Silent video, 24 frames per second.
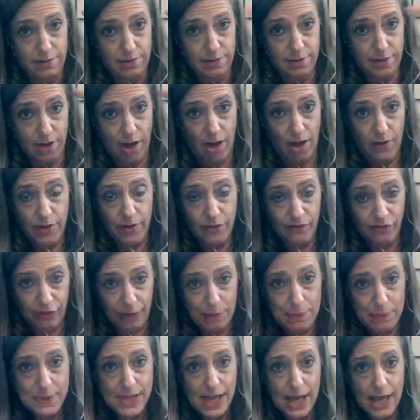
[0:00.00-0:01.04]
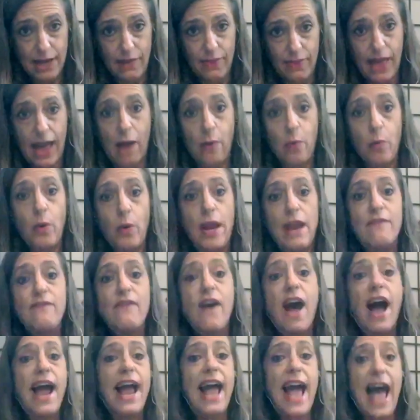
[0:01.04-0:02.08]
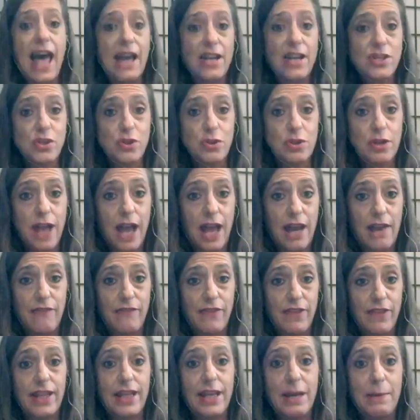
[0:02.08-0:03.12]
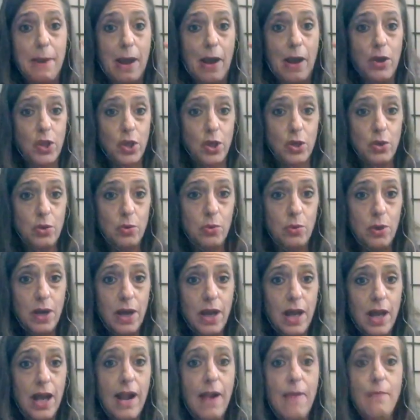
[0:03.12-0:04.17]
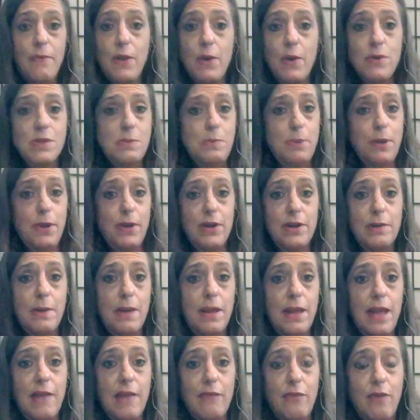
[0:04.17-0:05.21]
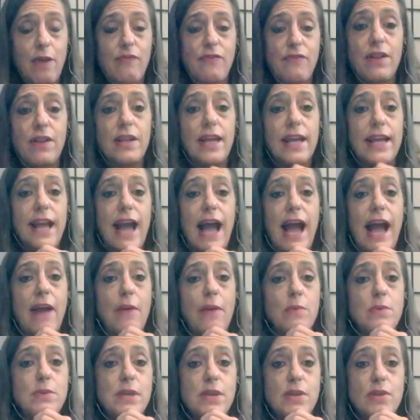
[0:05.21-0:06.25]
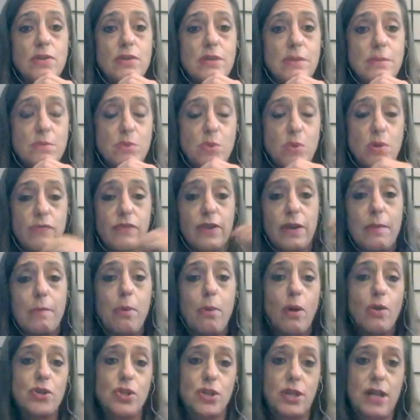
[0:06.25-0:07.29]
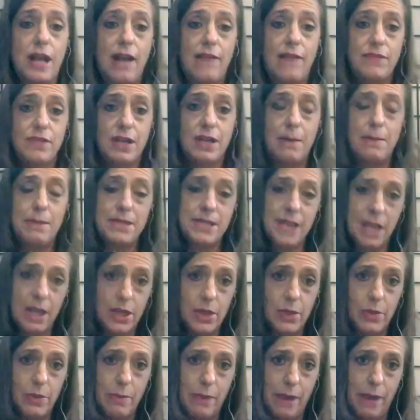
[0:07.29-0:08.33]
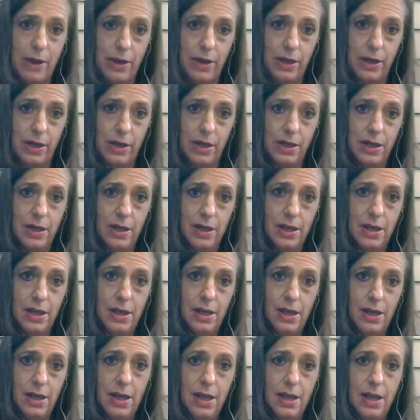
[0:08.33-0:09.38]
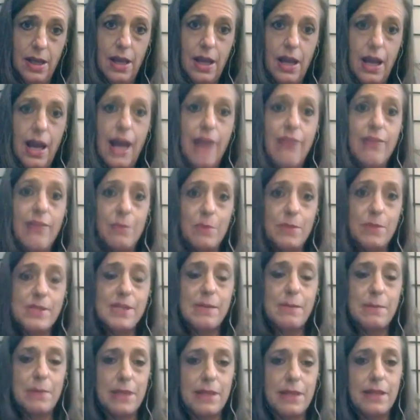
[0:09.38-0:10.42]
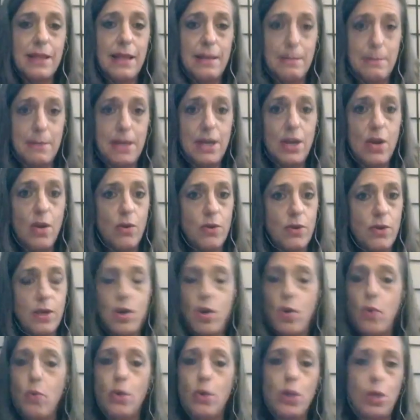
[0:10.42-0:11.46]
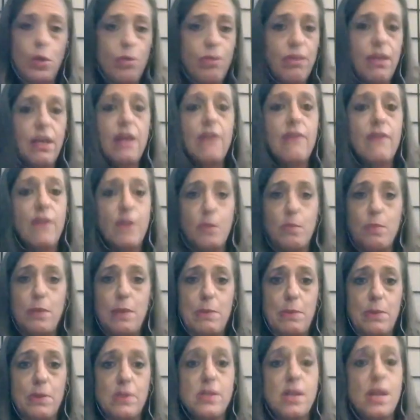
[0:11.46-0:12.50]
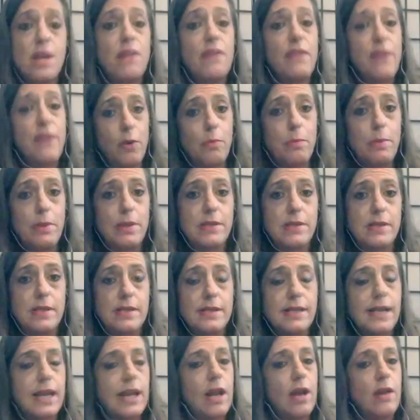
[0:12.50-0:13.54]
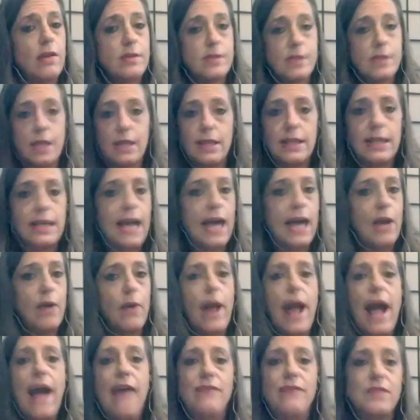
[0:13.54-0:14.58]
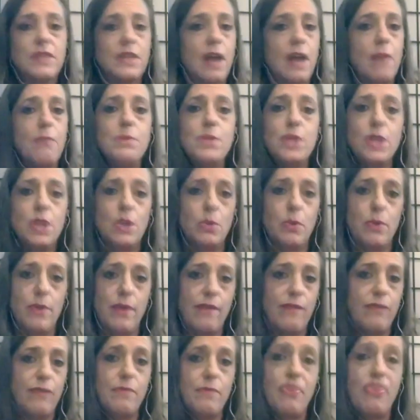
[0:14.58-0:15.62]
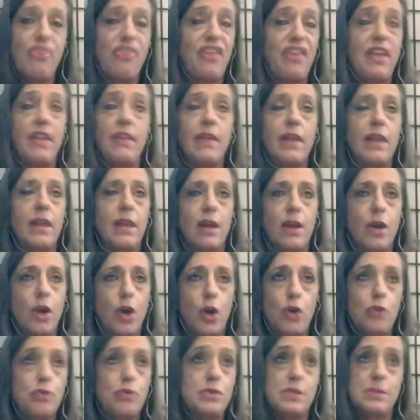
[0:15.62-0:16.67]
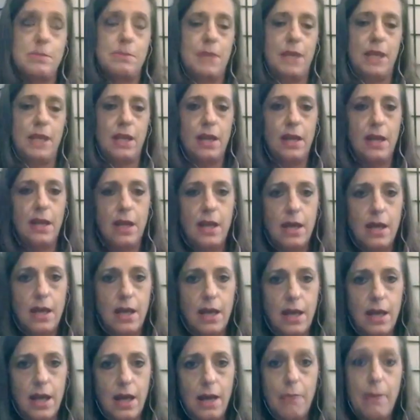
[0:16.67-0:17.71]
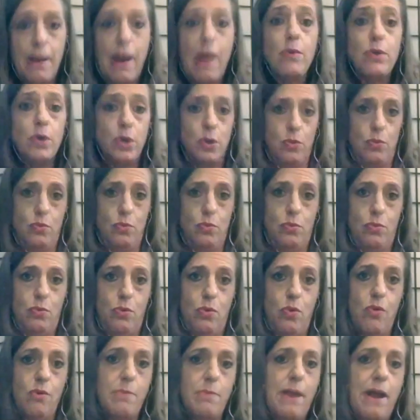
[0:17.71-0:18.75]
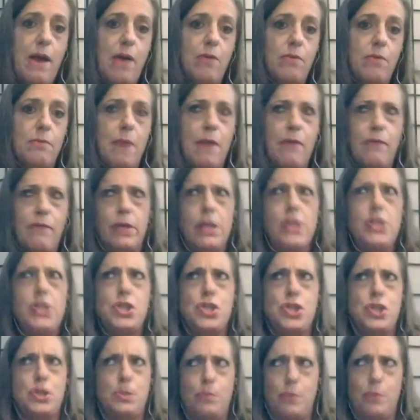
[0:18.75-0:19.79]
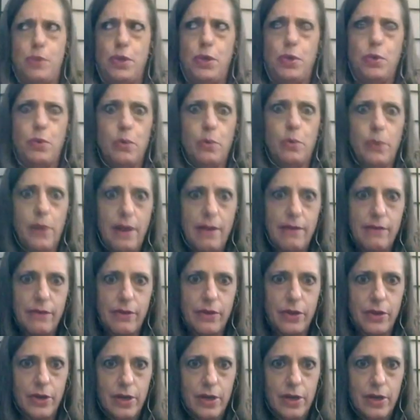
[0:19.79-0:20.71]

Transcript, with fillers: on the flip side of that, if I had a certain kind of feeling about you, there was a period of my life where I like I was under some sort of compulsion to have to come and tell you about it. And then when somebody let me know that, no, what you think of other people is none of their business, like suddenly I don't have to come to you with everything that occurs to me about you or about my relationship with you or whatever.